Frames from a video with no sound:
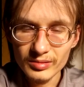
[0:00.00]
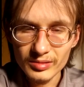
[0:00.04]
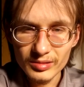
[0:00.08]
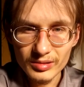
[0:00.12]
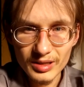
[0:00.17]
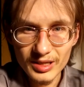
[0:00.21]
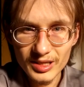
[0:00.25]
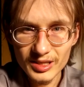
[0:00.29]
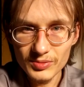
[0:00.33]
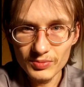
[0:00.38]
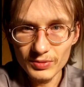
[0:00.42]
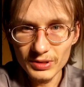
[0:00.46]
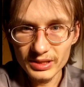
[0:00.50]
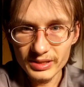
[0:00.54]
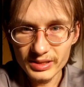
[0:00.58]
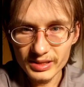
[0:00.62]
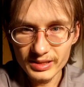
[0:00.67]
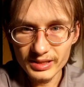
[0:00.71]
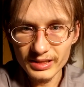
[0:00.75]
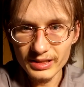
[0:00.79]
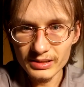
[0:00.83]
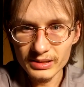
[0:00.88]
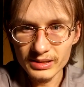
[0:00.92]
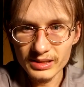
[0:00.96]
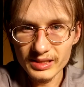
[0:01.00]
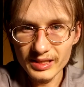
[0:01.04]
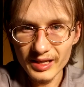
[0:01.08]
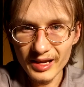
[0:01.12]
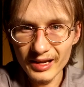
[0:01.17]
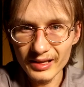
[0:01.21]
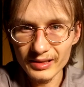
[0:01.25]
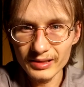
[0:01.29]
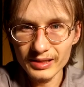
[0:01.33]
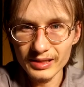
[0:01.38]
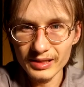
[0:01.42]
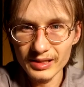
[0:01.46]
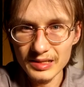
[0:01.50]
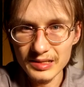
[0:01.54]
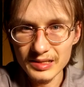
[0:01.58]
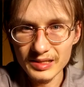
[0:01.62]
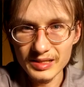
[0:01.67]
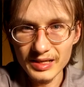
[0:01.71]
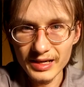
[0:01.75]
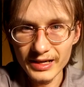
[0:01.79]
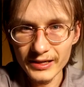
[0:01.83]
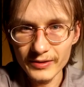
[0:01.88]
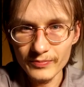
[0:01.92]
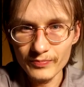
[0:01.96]
this will still send a
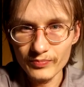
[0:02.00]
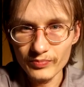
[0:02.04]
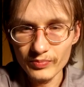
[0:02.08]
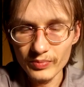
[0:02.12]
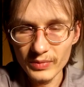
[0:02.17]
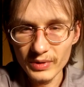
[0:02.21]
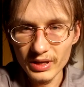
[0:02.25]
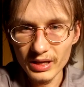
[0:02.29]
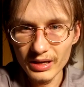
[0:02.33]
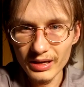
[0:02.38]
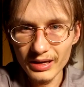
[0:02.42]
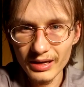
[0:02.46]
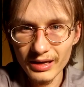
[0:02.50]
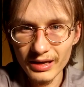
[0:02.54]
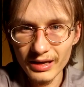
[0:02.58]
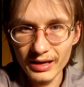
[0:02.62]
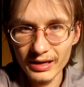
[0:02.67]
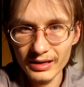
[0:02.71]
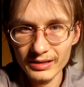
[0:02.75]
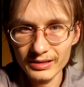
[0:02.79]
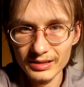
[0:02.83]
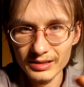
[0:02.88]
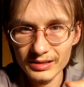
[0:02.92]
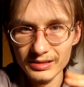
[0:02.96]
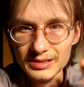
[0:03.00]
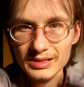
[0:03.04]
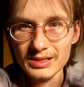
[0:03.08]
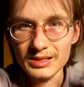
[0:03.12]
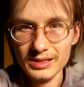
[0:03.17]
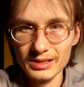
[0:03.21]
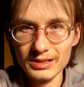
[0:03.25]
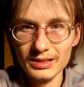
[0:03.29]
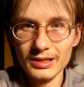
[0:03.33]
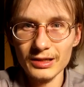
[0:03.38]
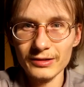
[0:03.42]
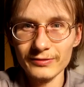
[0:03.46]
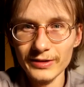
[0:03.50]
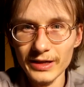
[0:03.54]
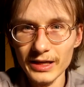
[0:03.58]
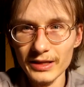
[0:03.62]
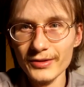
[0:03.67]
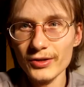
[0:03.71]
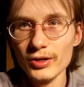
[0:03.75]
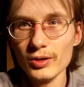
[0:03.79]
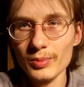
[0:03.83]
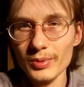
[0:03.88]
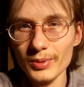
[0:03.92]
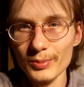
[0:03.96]
sign, and it is still a
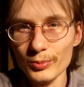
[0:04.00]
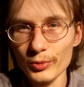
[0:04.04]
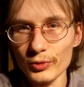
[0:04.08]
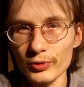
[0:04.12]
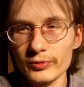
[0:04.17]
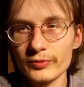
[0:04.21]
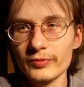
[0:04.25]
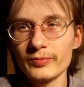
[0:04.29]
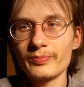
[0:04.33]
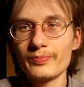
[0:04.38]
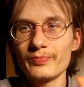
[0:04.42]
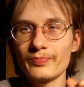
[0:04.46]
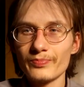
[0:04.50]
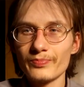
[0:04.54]
valuable move.